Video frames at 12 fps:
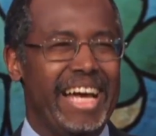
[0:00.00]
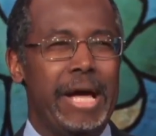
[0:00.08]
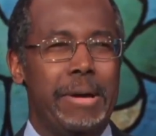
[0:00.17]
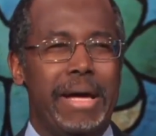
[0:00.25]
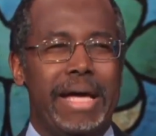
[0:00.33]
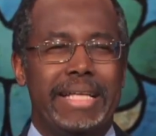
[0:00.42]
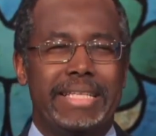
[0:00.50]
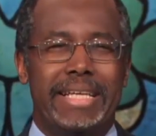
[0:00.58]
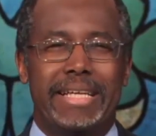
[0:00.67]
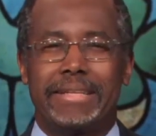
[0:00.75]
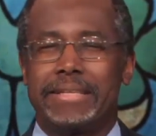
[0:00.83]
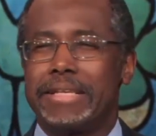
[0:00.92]
and then,
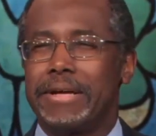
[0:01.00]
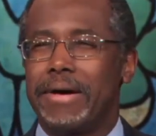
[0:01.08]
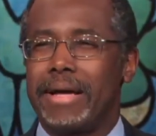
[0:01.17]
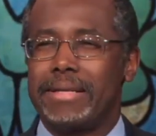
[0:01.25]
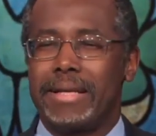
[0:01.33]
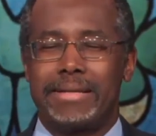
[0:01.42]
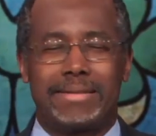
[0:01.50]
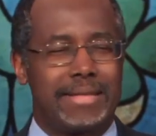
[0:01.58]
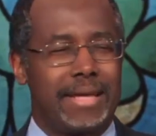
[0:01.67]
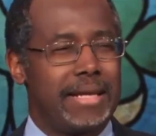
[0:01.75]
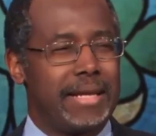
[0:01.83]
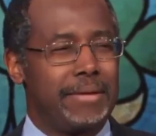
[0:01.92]
I
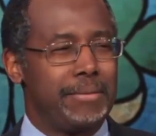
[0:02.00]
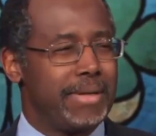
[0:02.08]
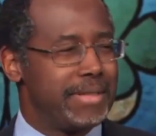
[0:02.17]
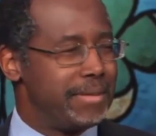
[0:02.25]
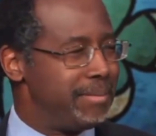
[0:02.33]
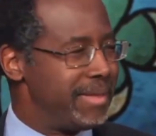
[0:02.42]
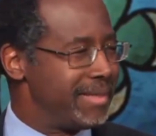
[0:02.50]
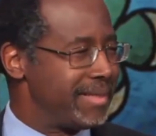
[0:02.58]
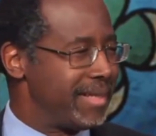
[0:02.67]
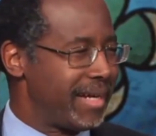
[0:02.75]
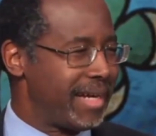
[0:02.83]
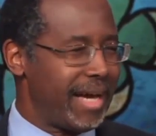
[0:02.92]
decided I wanted to be a
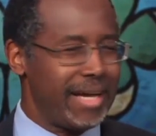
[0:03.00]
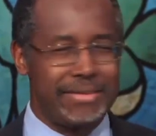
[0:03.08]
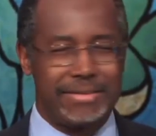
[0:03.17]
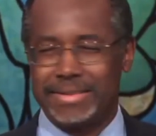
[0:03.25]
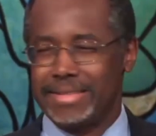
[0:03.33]
psychiatrist,